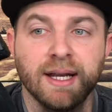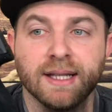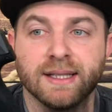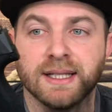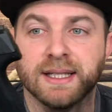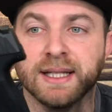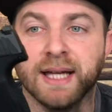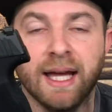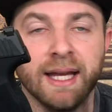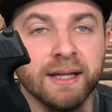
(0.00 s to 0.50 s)
It's a
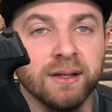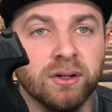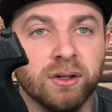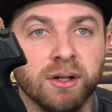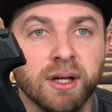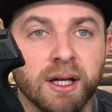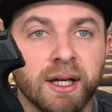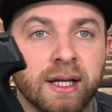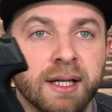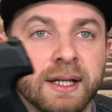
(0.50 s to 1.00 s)
tiny little
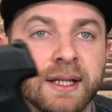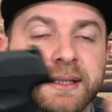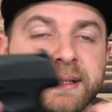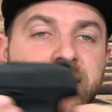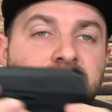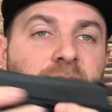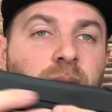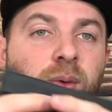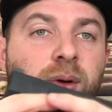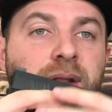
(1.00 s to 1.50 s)
gun. It's
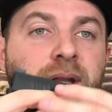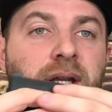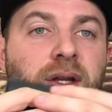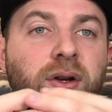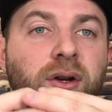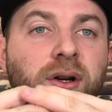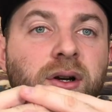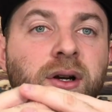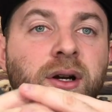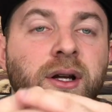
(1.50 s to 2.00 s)
not one that
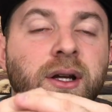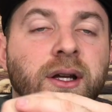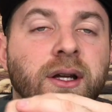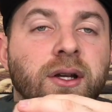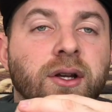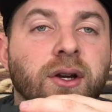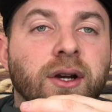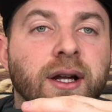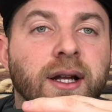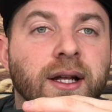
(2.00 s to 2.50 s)
you're
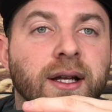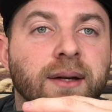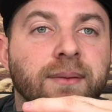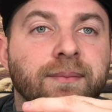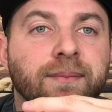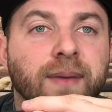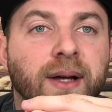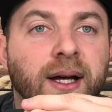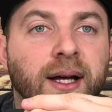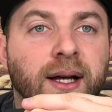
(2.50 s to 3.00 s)
going
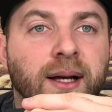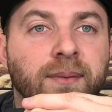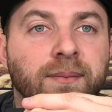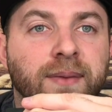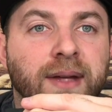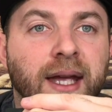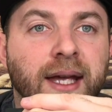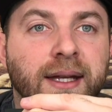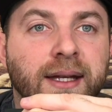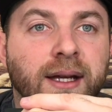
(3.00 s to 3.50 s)
to
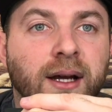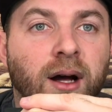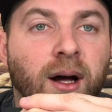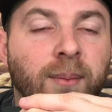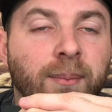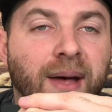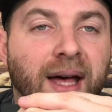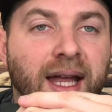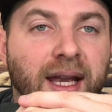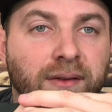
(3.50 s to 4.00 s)
take to
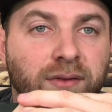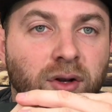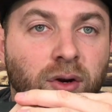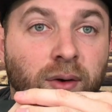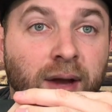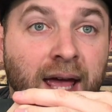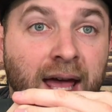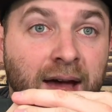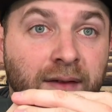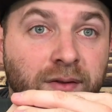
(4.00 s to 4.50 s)
combat if you don't
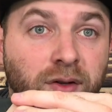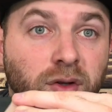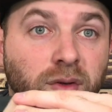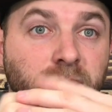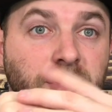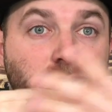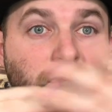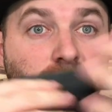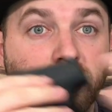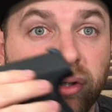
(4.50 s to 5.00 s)
have to,
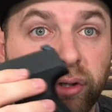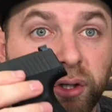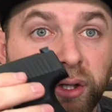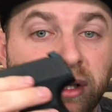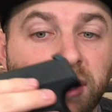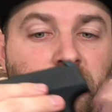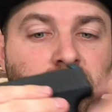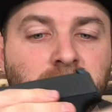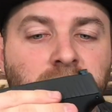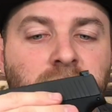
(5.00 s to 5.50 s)
but you could.